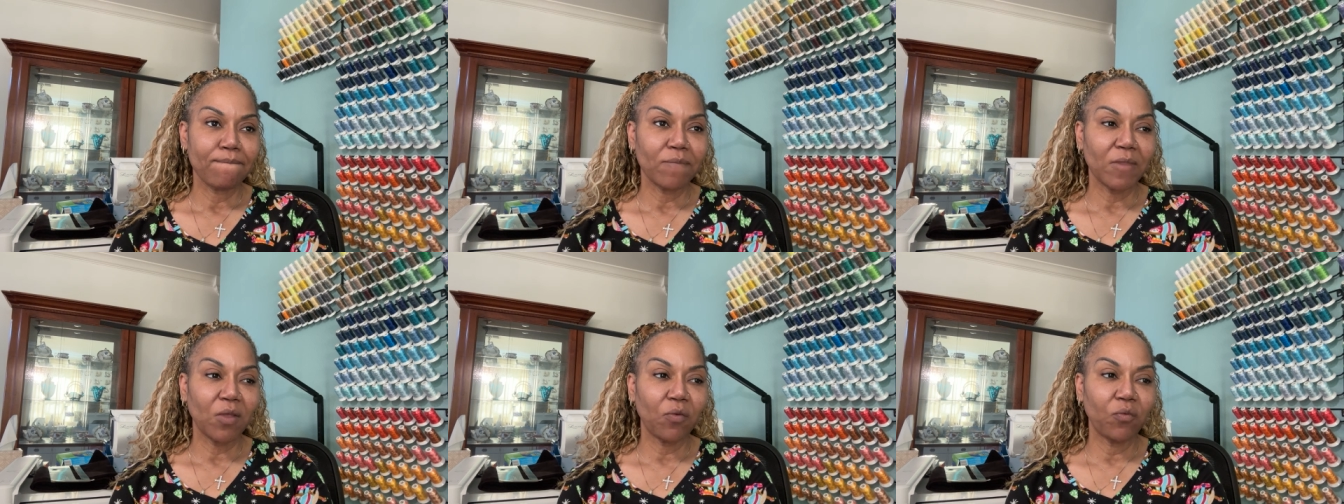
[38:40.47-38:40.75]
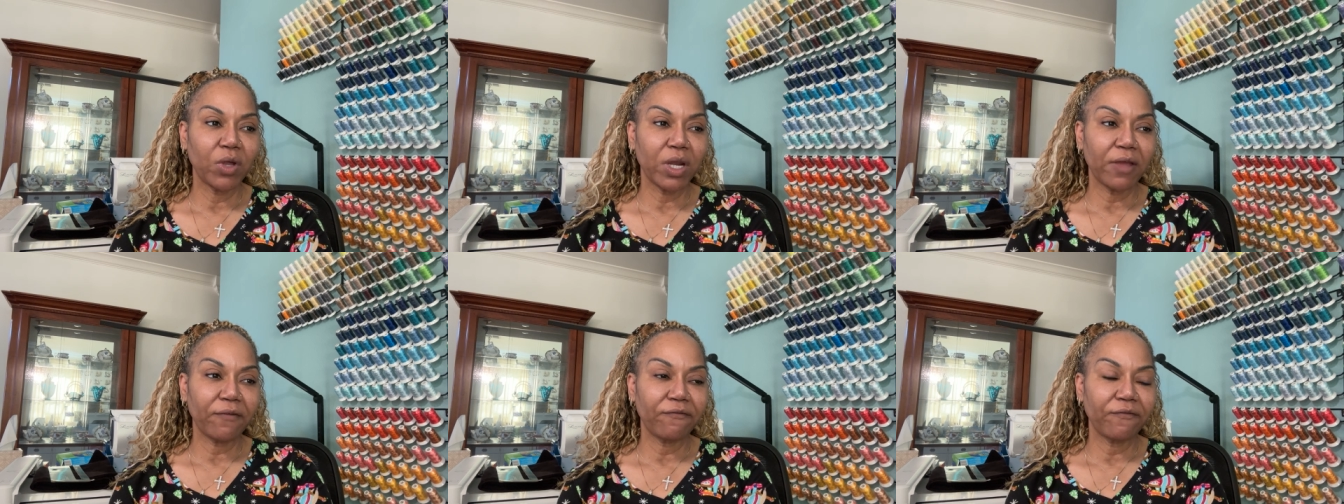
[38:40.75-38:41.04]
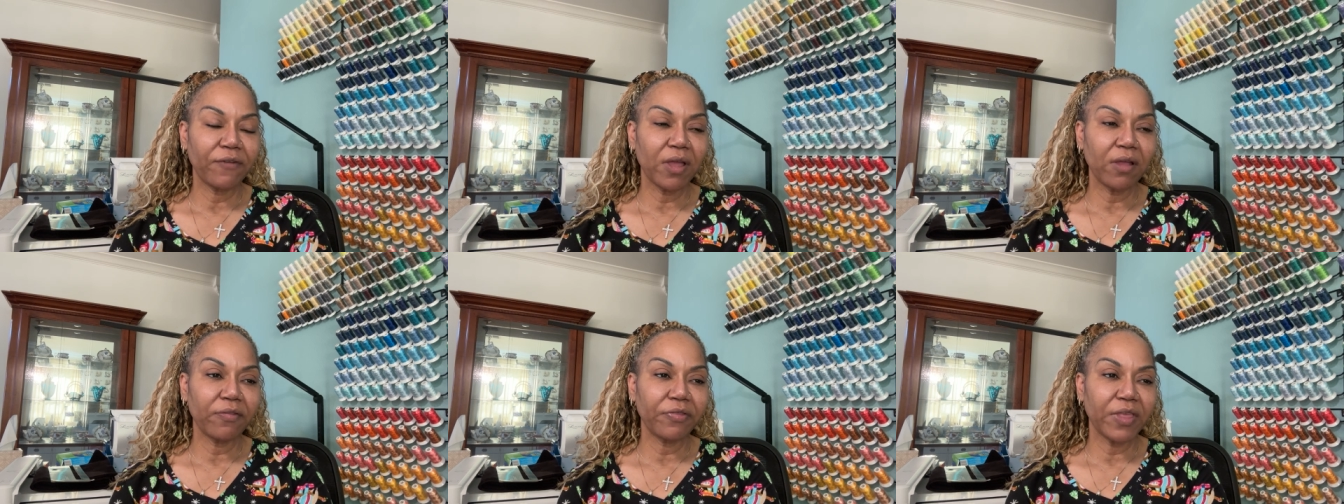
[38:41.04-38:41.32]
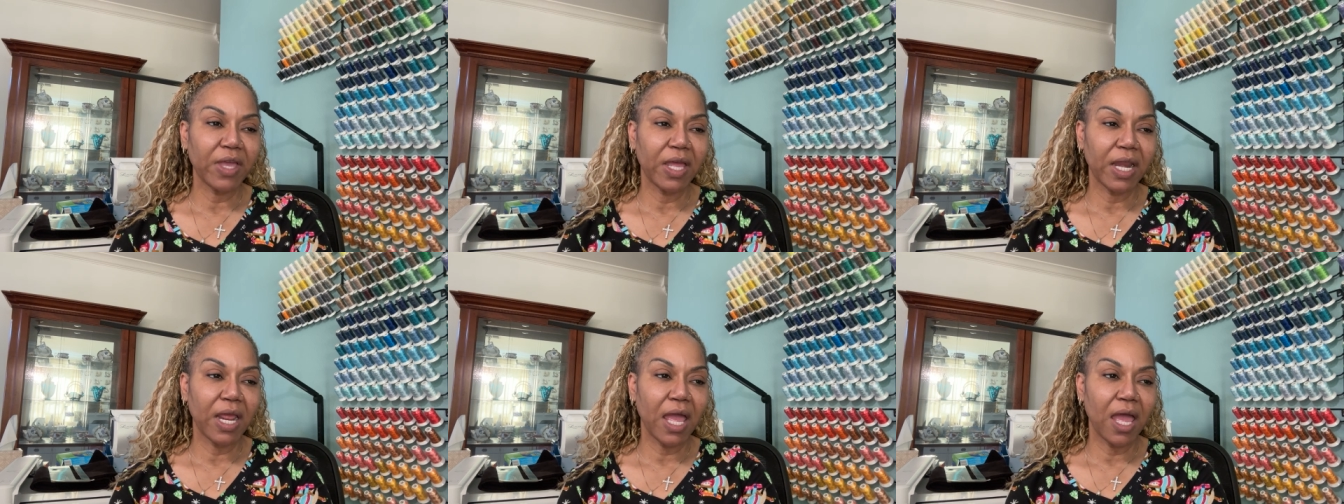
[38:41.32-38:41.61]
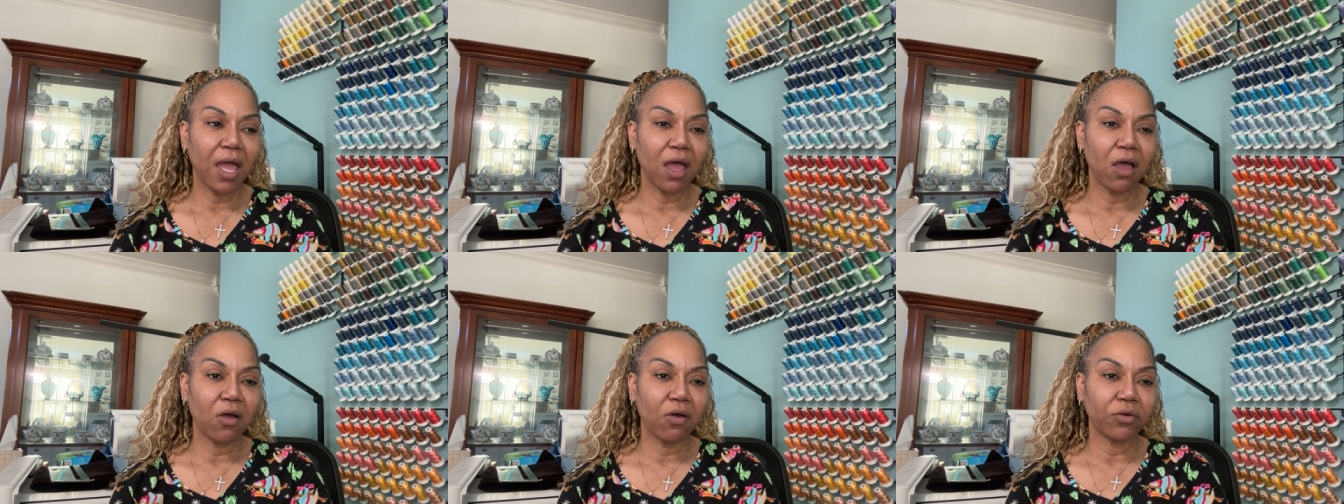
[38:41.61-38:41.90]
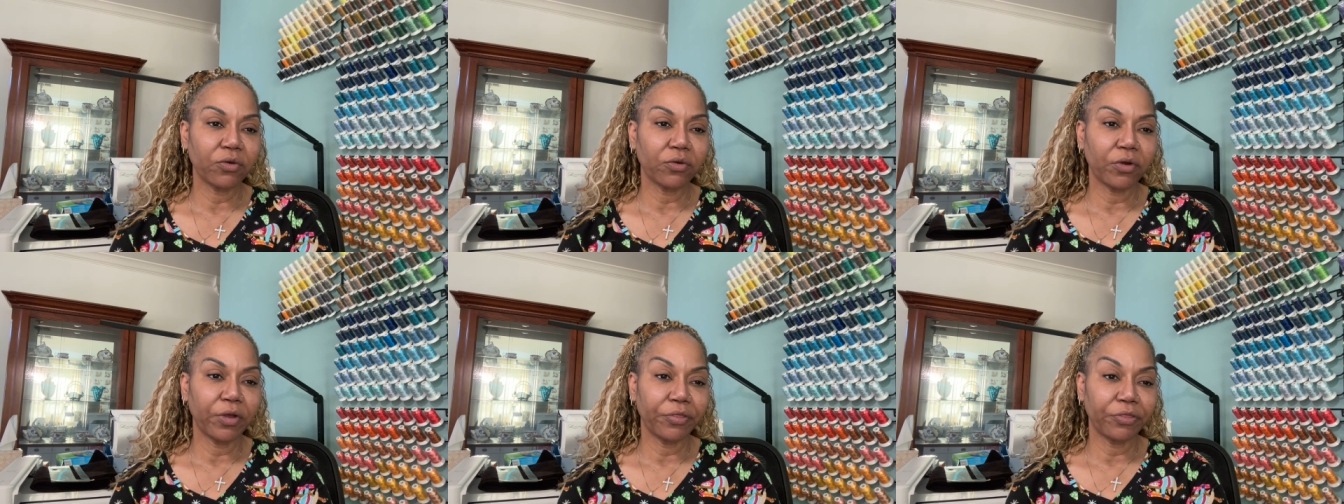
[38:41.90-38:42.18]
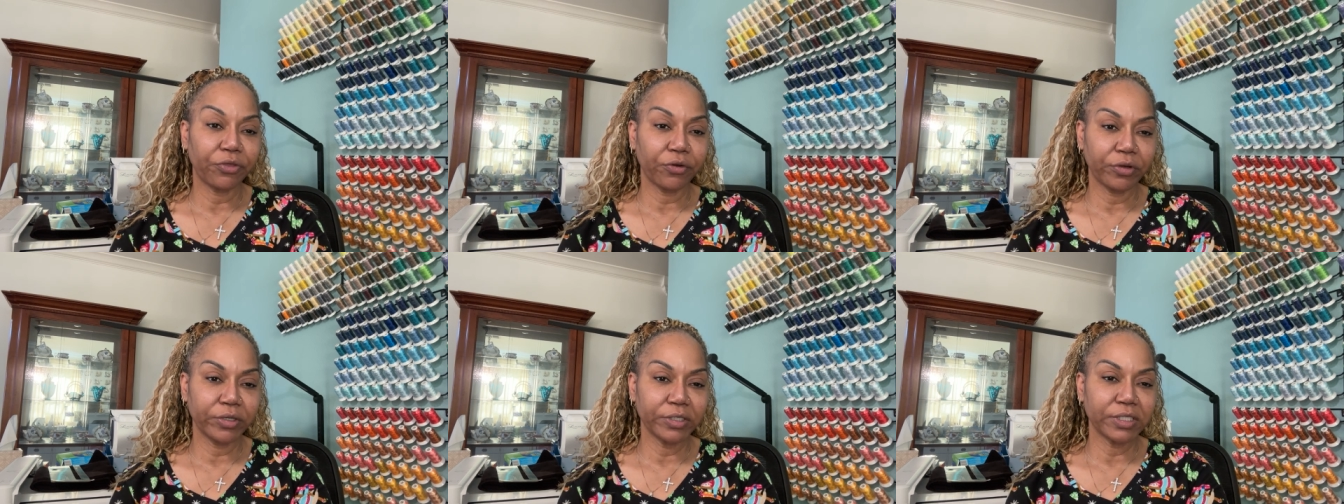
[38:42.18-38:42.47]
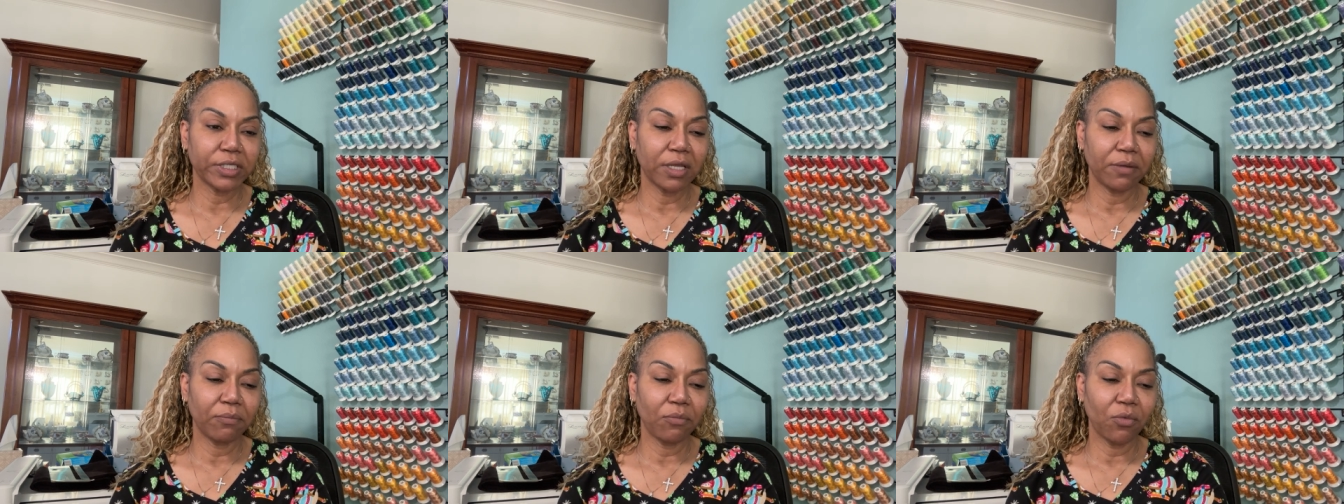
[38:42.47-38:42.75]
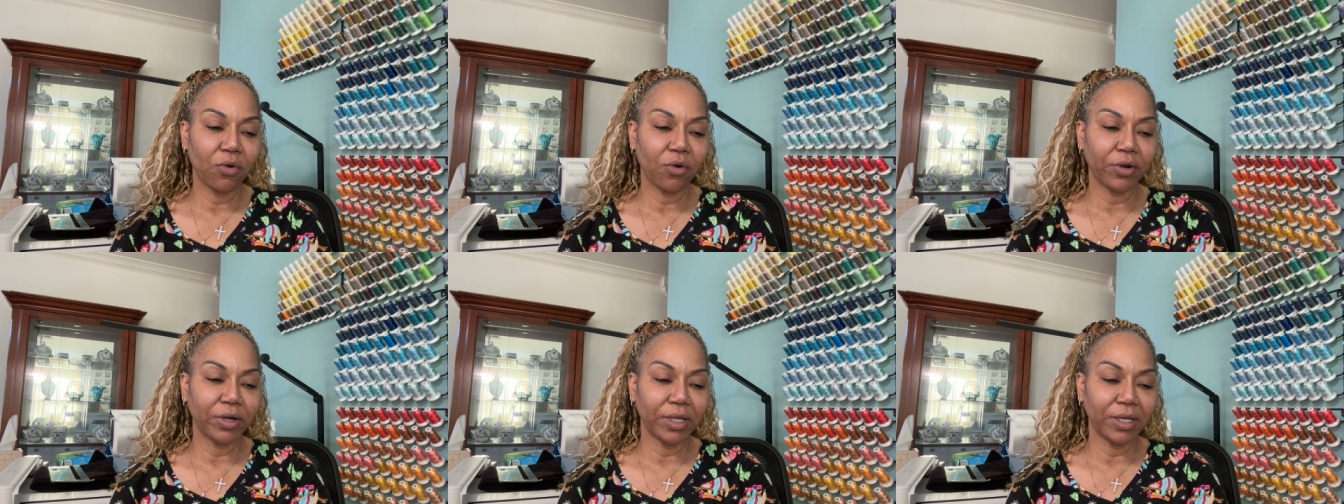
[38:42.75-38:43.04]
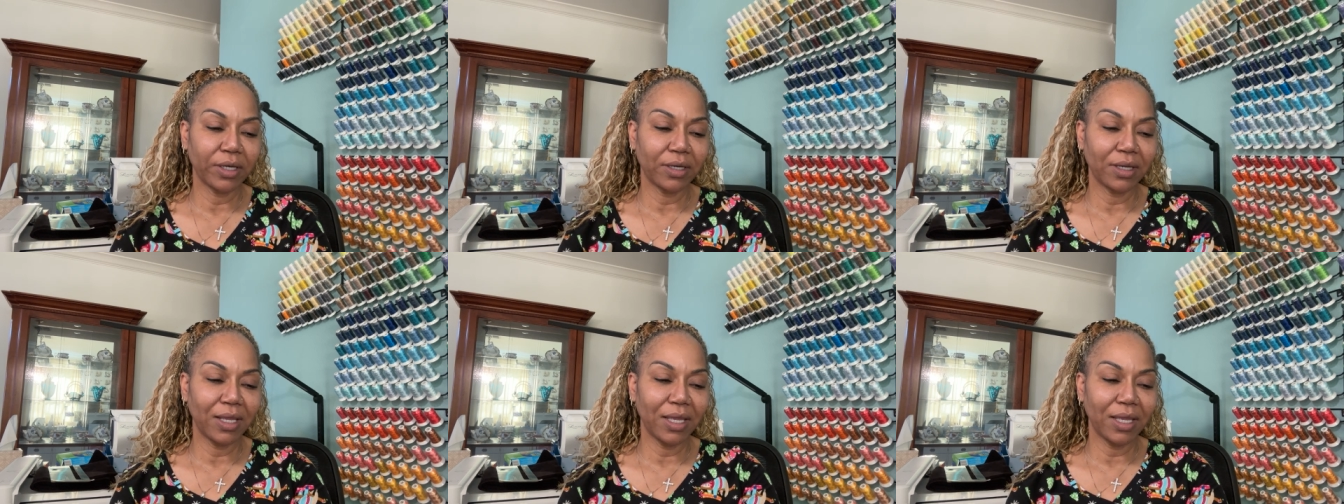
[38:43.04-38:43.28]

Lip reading: when I found that out on Thursday morning,